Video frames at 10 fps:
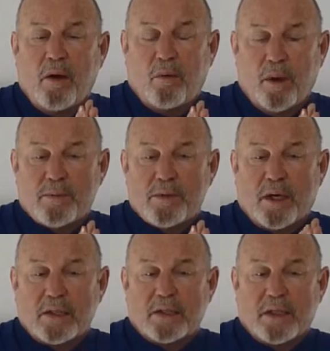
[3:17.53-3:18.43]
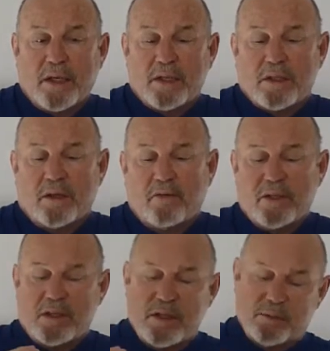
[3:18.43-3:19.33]
website's list of
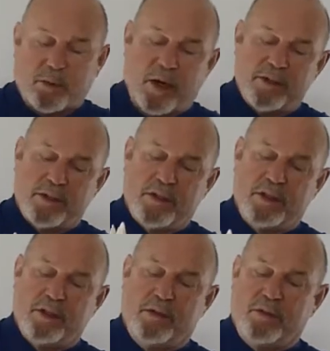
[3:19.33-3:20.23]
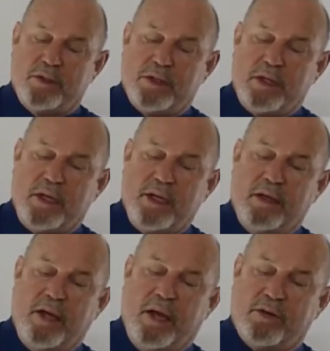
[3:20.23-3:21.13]
disease processes that we see in
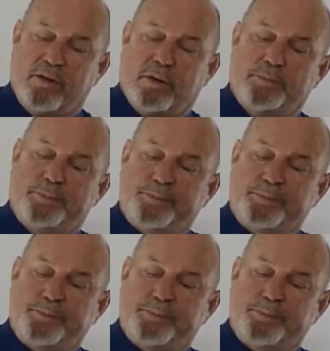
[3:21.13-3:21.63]
the actual